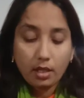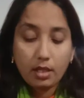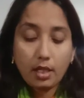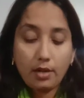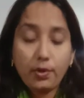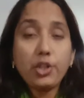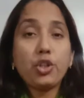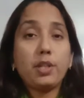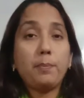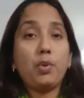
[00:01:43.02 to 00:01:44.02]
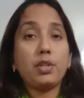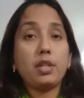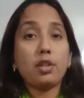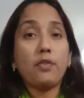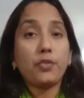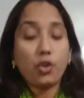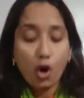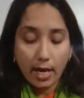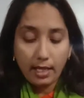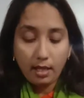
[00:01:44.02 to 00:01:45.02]
The rich deposit of
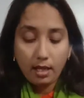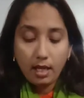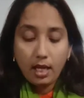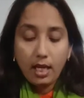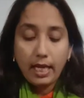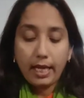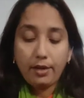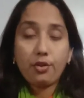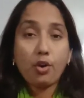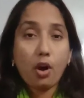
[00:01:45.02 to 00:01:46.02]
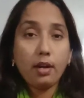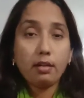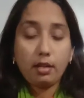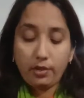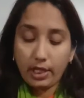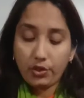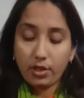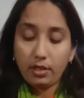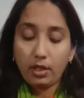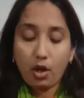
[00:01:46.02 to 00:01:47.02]
coal in Ruhr
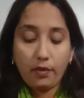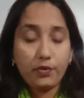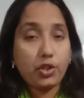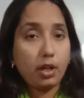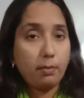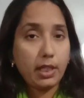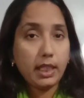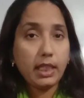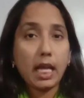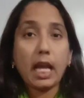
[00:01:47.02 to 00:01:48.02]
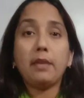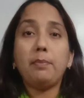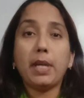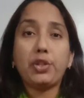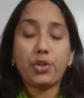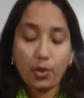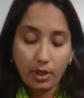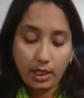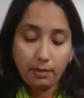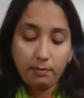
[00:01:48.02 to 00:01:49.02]
region of Germany and
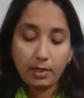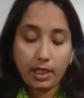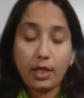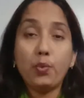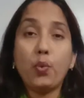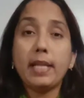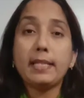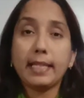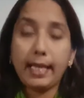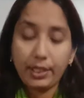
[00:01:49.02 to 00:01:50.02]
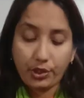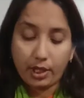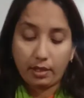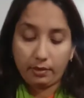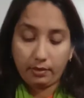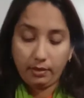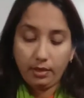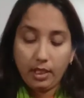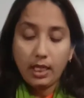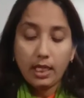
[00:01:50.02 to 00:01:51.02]
petroleum in West Asia,
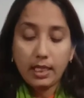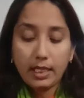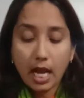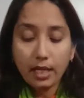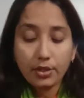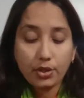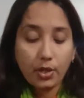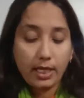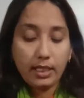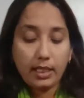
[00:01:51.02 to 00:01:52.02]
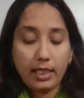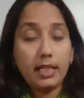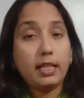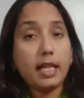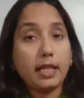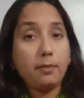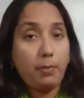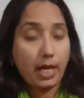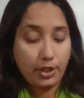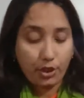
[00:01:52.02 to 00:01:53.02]
dark soil in the Deccan
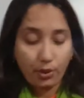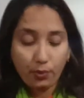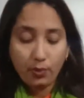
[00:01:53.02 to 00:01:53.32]
Plateau